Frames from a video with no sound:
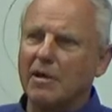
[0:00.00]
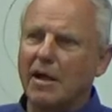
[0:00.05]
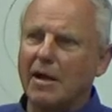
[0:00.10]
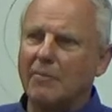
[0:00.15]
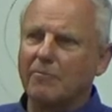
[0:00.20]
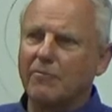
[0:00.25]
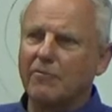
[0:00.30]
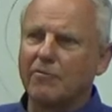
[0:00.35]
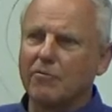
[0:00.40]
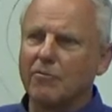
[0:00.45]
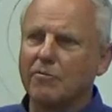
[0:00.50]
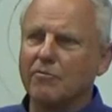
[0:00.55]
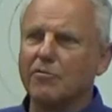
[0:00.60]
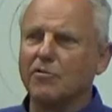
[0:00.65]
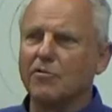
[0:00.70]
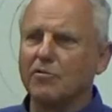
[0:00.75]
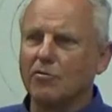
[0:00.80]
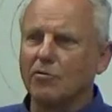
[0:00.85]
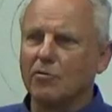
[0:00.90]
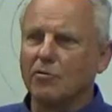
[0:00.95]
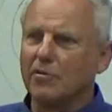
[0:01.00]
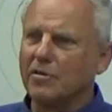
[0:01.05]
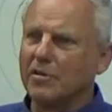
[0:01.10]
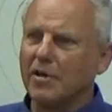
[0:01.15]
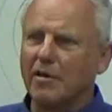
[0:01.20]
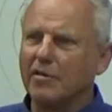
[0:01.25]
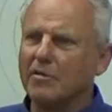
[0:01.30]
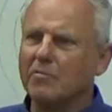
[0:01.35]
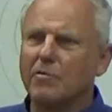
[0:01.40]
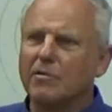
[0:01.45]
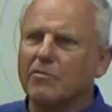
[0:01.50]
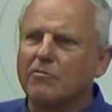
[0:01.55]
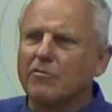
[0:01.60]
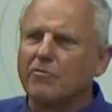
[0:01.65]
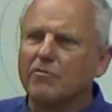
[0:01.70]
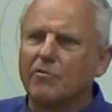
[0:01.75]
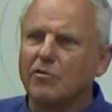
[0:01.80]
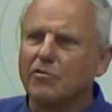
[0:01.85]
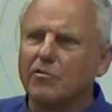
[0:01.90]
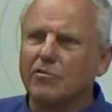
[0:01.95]
up for review, or it had been
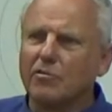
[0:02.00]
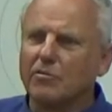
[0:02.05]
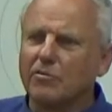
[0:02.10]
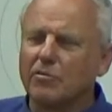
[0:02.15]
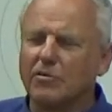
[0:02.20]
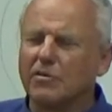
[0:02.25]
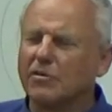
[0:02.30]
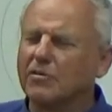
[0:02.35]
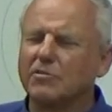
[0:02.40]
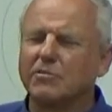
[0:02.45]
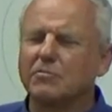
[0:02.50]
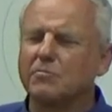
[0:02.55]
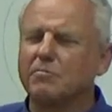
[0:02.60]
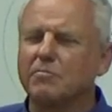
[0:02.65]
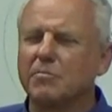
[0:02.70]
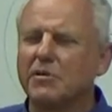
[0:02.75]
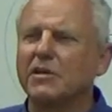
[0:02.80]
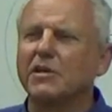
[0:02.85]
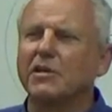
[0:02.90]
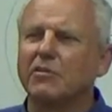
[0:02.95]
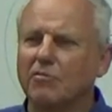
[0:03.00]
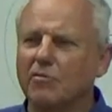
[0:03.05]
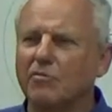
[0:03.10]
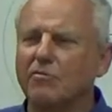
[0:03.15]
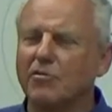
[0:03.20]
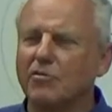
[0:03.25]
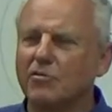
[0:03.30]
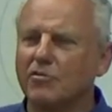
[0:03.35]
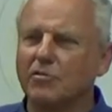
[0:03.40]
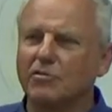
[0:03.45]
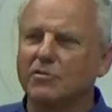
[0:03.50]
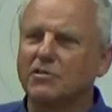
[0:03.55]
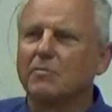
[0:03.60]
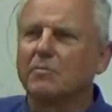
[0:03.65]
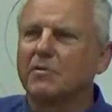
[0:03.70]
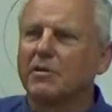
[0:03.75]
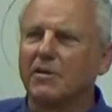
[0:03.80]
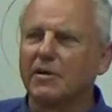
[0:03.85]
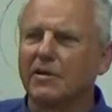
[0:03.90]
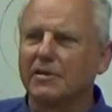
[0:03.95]
reviewed, or it's being reviewed, or
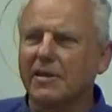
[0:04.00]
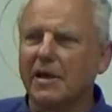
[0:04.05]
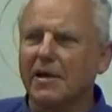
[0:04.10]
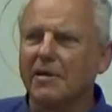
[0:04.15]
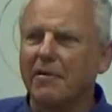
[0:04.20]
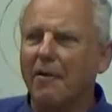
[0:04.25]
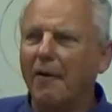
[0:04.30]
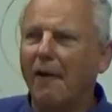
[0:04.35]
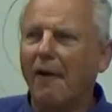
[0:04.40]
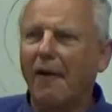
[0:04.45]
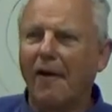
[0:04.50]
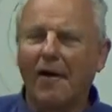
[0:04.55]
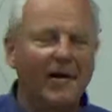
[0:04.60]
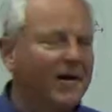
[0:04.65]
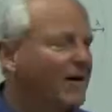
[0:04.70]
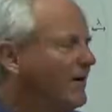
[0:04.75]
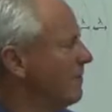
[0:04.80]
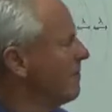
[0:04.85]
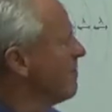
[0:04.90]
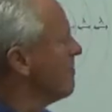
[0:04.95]
something like that. Okay.